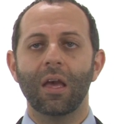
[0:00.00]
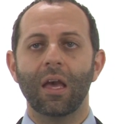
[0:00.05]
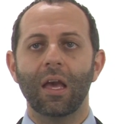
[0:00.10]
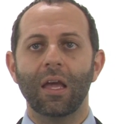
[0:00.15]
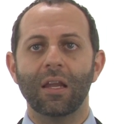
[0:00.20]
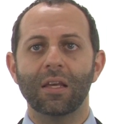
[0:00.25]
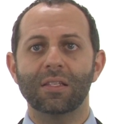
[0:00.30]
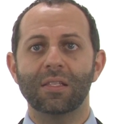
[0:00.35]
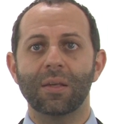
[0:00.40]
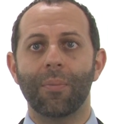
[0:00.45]

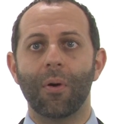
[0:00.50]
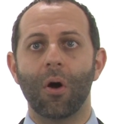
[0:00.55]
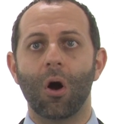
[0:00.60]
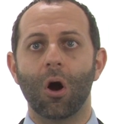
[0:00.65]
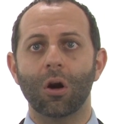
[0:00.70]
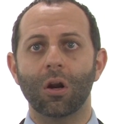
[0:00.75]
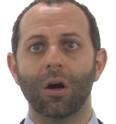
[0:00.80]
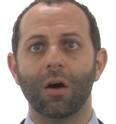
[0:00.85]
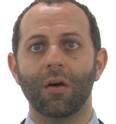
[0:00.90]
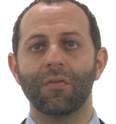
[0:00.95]
It is the
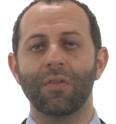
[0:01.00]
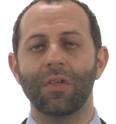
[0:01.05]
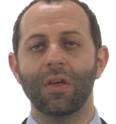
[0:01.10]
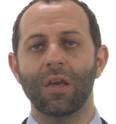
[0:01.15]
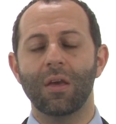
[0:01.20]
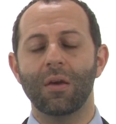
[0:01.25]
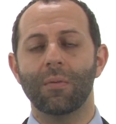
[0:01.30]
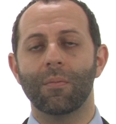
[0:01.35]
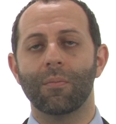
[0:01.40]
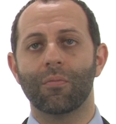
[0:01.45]
part of
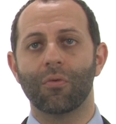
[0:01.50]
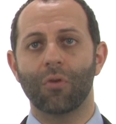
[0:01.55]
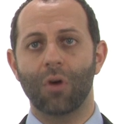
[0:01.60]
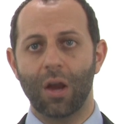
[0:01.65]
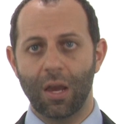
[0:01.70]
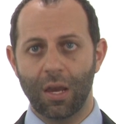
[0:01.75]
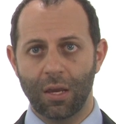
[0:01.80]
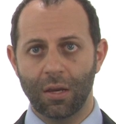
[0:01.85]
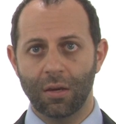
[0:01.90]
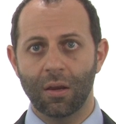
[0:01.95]
the
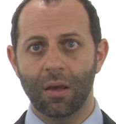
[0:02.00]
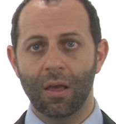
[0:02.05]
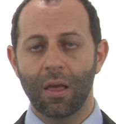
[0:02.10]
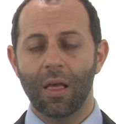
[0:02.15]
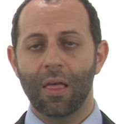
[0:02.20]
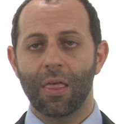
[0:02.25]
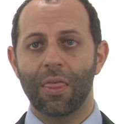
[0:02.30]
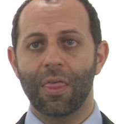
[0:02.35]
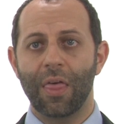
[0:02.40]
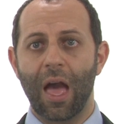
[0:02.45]
brain
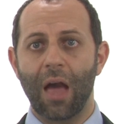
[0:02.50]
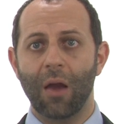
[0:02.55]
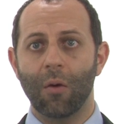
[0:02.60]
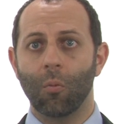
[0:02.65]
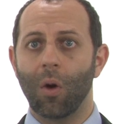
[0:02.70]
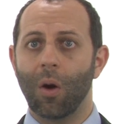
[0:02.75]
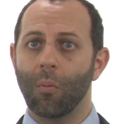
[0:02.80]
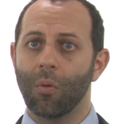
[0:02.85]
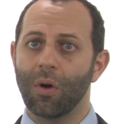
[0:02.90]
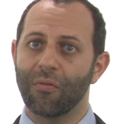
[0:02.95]
that
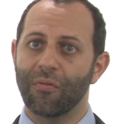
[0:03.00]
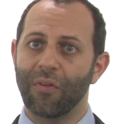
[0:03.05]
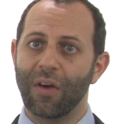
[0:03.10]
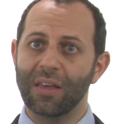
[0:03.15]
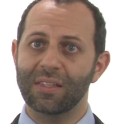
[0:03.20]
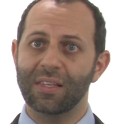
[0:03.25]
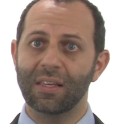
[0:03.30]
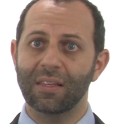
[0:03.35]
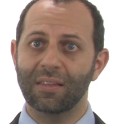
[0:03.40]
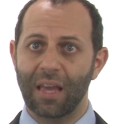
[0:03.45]
when we are
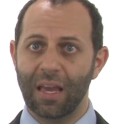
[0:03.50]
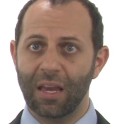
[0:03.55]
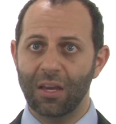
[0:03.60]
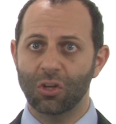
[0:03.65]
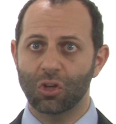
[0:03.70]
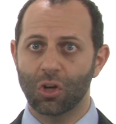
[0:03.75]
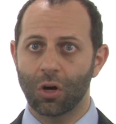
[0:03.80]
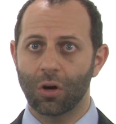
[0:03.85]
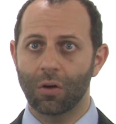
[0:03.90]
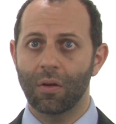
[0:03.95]
facing
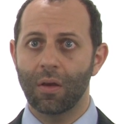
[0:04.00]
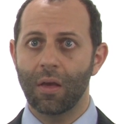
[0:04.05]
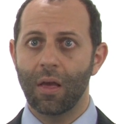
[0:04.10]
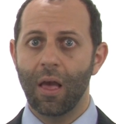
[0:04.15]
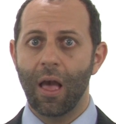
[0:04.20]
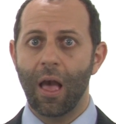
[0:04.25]
danger